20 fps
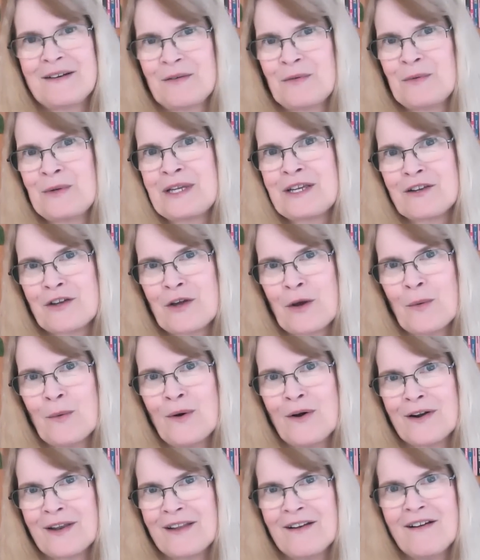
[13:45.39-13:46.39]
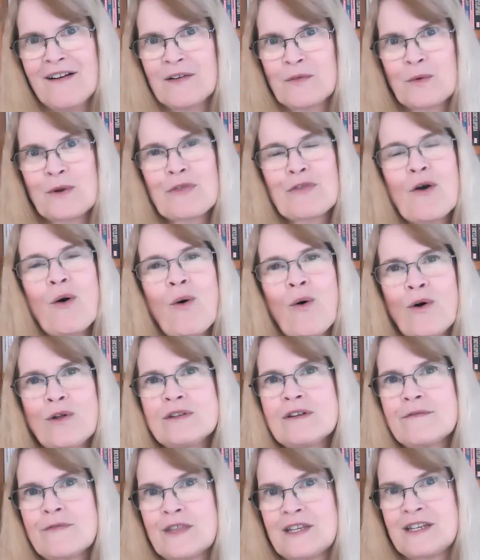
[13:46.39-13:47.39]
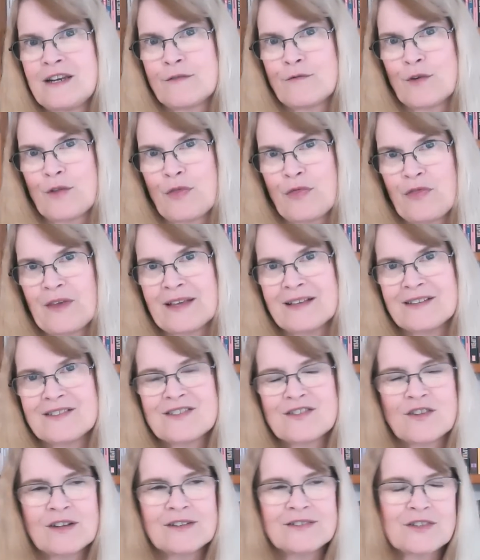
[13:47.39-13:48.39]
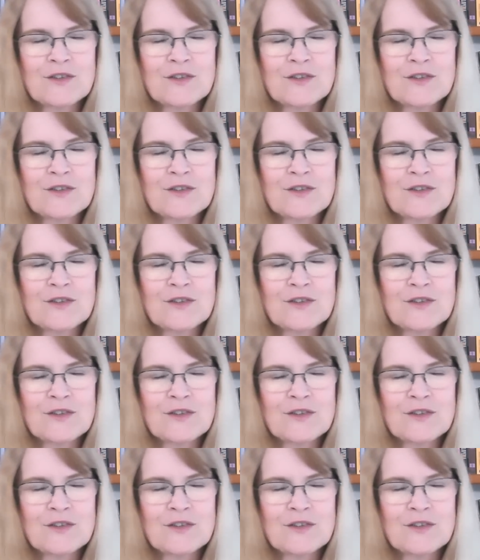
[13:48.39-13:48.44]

We could go on and on with all of the different things.